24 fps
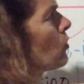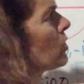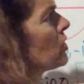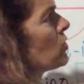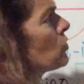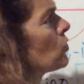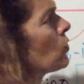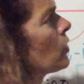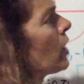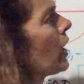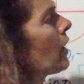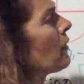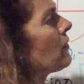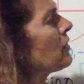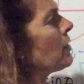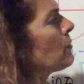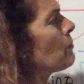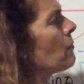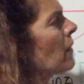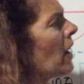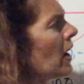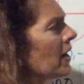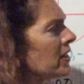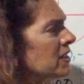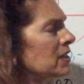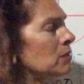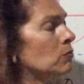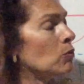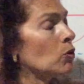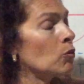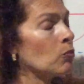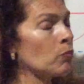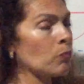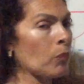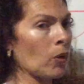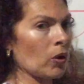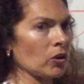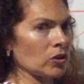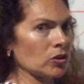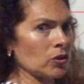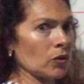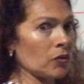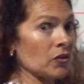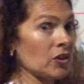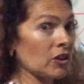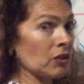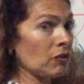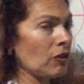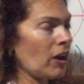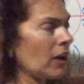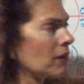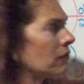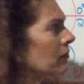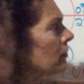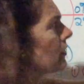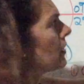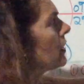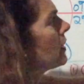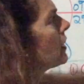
where you have the maximum point of the graph,